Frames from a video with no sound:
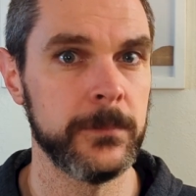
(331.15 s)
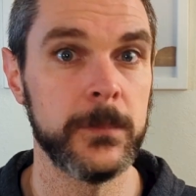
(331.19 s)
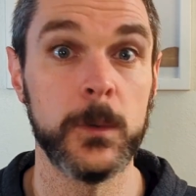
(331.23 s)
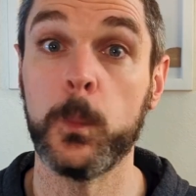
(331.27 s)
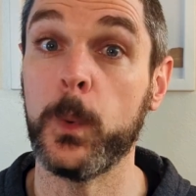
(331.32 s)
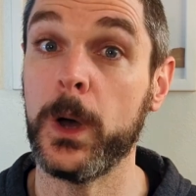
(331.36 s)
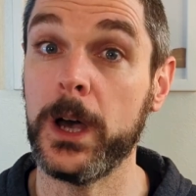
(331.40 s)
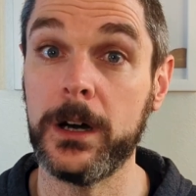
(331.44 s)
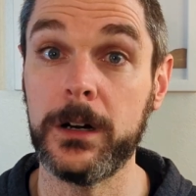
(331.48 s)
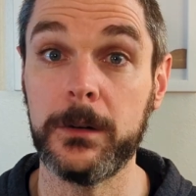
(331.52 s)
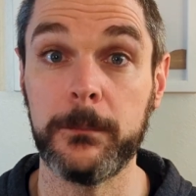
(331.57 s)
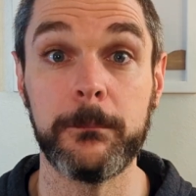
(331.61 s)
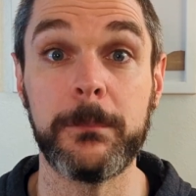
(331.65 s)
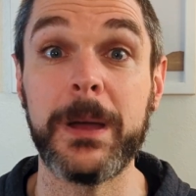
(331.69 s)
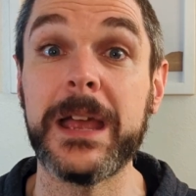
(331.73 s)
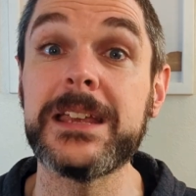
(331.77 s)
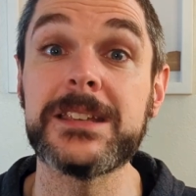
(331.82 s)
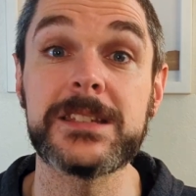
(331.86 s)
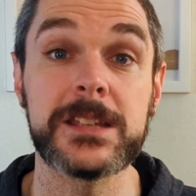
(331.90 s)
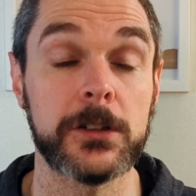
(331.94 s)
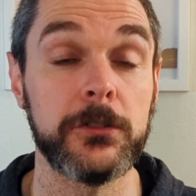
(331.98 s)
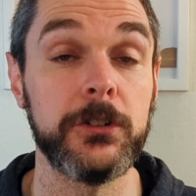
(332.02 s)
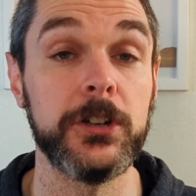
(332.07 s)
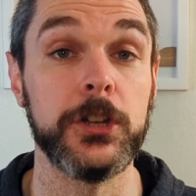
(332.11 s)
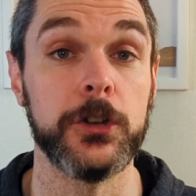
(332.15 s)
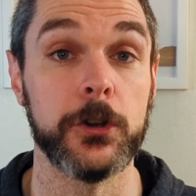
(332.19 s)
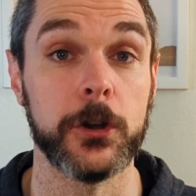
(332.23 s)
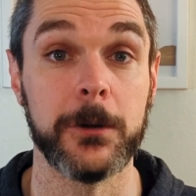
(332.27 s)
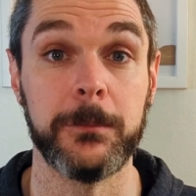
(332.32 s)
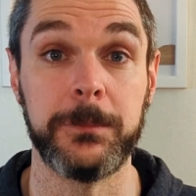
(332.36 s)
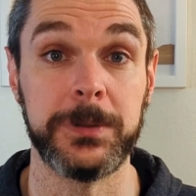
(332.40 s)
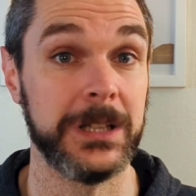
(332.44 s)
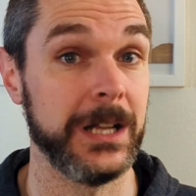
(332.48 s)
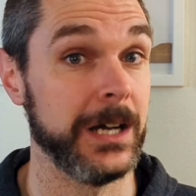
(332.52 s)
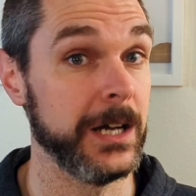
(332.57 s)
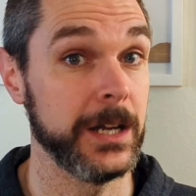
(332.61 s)
Well, basically you're
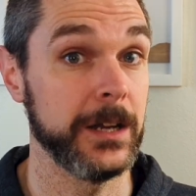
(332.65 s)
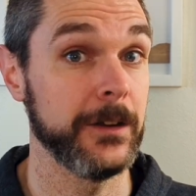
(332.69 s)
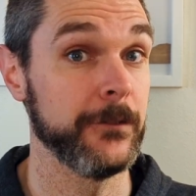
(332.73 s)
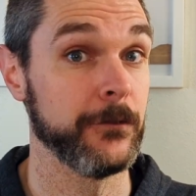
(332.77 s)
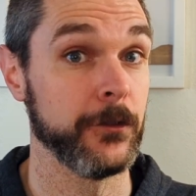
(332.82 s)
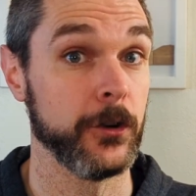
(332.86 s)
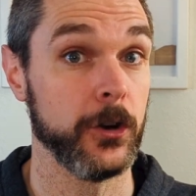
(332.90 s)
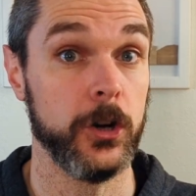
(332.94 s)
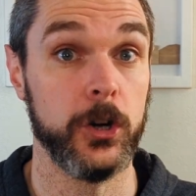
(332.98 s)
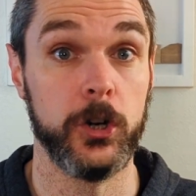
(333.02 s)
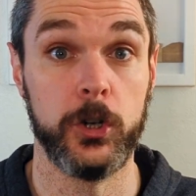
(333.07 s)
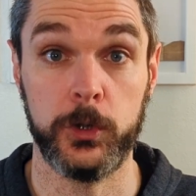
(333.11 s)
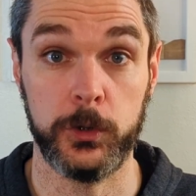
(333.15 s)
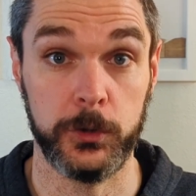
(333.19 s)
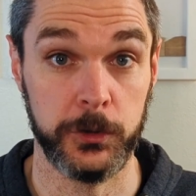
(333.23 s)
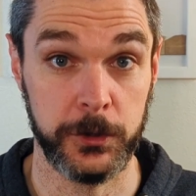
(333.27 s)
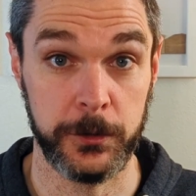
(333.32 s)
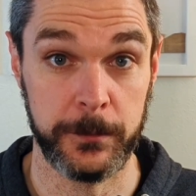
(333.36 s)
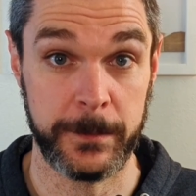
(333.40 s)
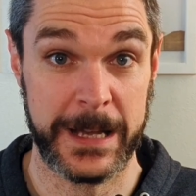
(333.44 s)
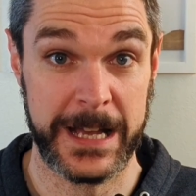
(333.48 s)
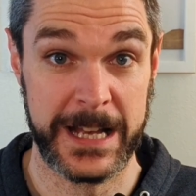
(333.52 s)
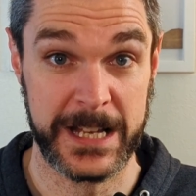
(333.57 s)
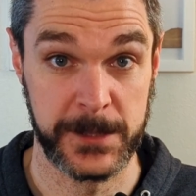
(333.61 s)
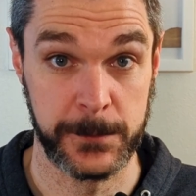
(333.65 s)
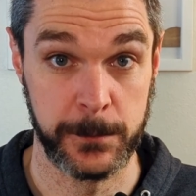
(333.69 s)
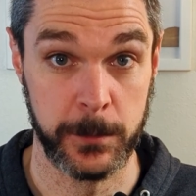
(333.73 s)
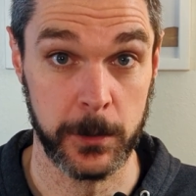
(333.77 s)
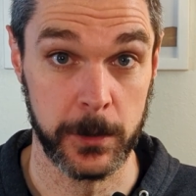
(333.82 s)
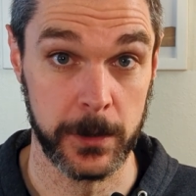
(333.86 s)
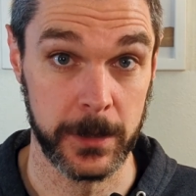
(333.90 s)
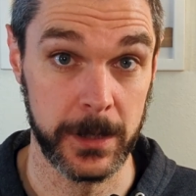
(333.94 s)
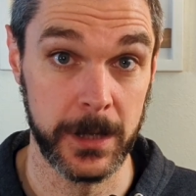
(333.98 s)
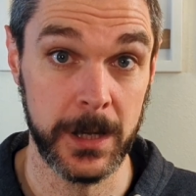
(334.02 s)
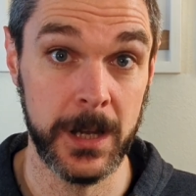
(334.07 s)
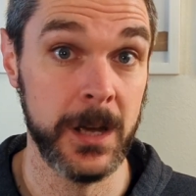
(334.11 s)
applying for a whole new
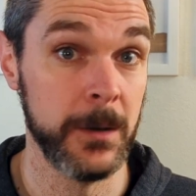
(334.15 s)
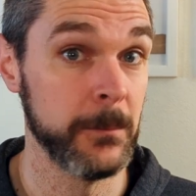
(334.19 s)
passport